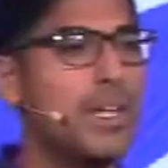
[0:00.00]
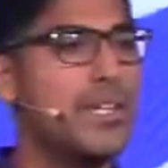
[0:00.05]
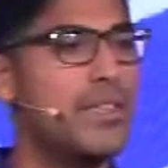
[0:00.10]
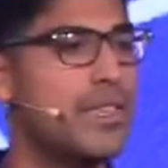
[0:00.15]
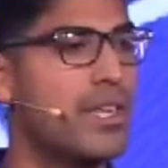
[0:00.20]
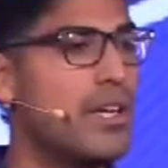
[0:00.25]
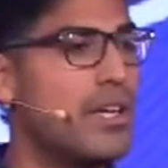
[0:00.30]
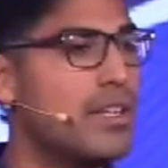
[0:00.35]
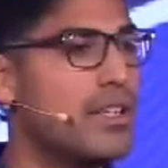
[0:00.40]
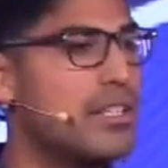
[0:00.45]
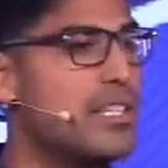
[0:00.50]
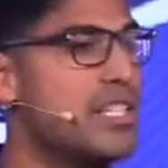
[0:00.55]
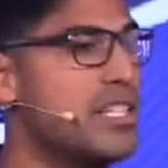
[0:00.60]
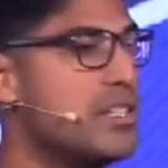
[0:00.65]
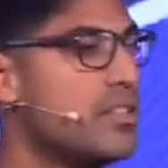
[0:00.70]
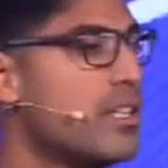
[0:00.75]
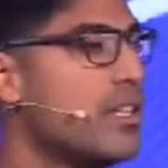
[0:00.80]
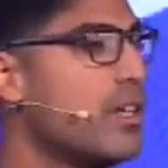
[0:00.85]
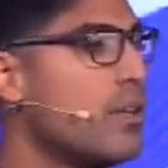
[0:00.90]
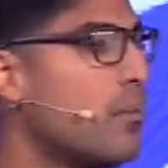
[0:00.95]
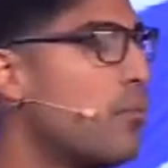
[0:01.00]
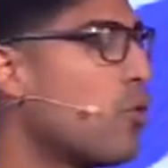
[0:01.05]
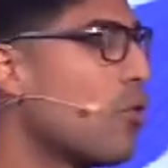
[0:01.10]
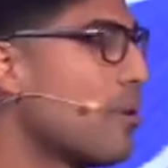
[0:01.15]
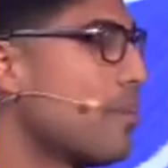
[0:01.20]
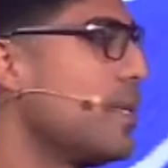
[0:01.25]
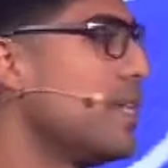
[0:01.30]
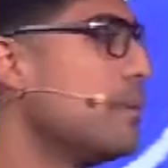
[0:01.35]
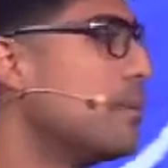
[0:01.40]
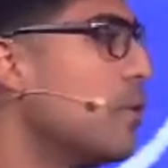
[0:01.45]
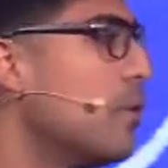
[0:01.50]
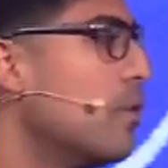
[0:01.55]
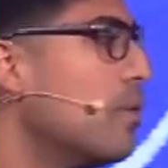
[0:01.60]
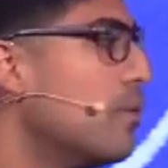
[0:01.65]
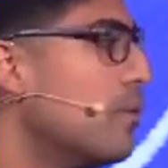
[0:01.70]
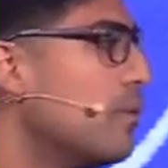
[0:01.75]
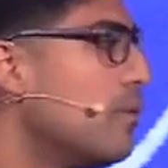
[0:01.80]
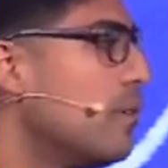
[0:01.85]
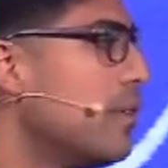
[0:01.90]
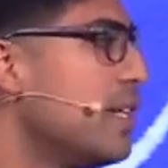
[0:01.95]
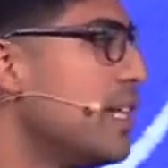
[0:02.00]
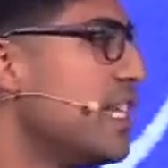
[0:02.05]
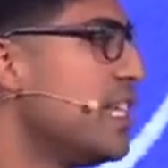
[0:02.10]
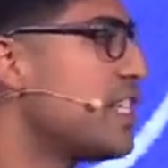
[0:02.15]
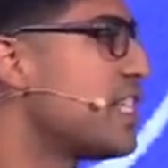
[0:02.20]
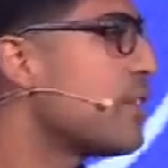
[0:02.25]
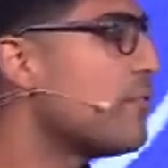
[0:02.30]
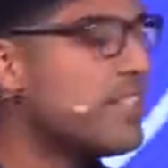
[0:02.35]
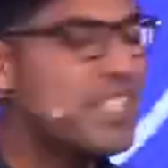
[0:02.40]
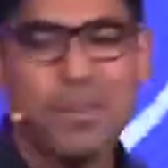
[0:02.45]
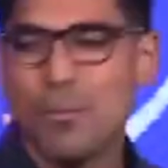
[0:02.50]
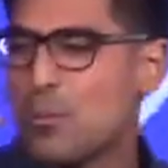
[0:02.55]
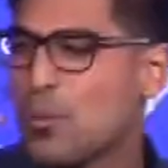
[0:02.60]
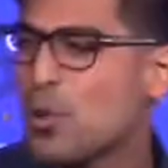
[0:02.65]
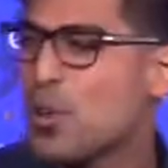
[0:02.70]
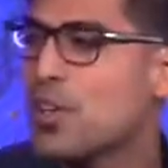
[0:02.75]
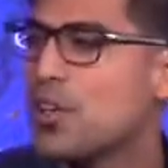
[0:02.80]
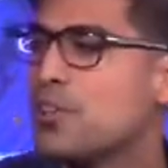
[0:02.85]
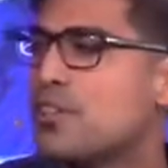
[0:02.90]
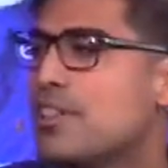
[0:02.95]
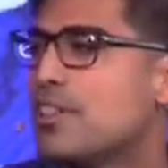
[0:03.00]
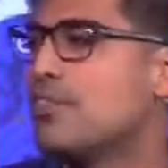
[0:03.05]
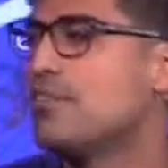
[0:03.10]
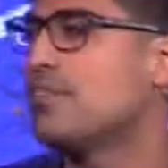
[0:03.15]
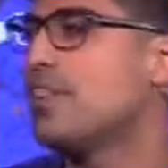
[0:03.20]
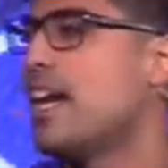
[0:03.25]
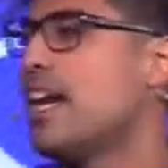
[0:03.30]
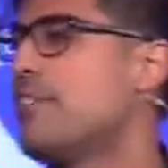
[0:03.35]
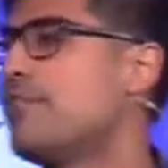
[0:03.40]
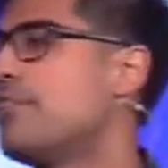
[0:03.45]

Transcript: with these poor people. He's giving them words of